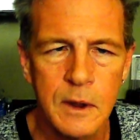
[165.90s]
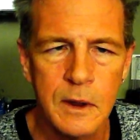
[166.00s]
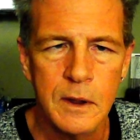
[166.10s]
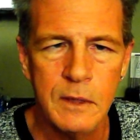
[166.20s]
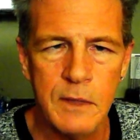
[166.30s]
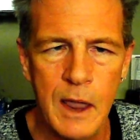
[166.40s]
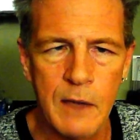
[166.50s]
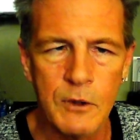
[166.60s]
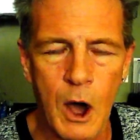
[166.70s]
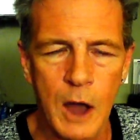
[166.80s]
they
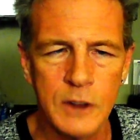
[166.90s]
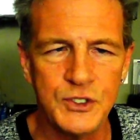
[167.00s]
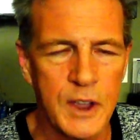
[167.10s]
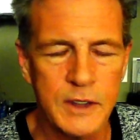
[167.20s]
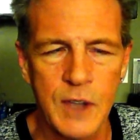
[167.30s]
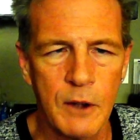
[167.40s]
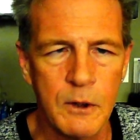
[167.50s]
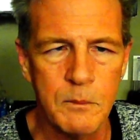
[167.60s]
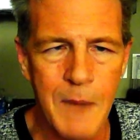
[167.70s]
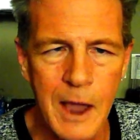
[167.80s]
have caught
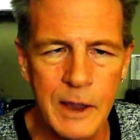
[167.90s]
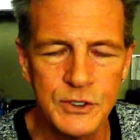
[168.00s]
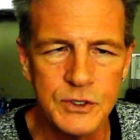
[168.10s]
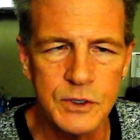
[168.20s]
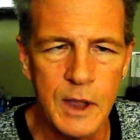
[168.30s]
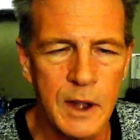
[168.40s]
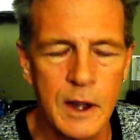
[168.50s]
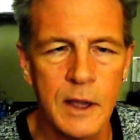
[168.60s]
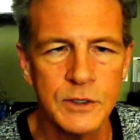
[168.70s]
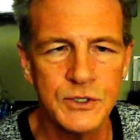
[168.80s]
600 mice in
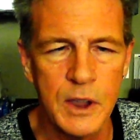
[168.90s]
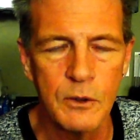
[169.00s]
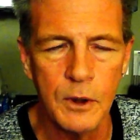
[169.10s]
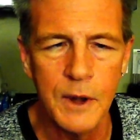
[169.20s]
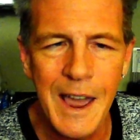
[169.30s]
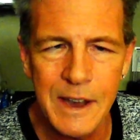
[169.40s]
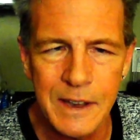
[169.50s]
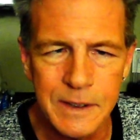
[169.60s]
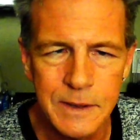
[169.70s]
a single night.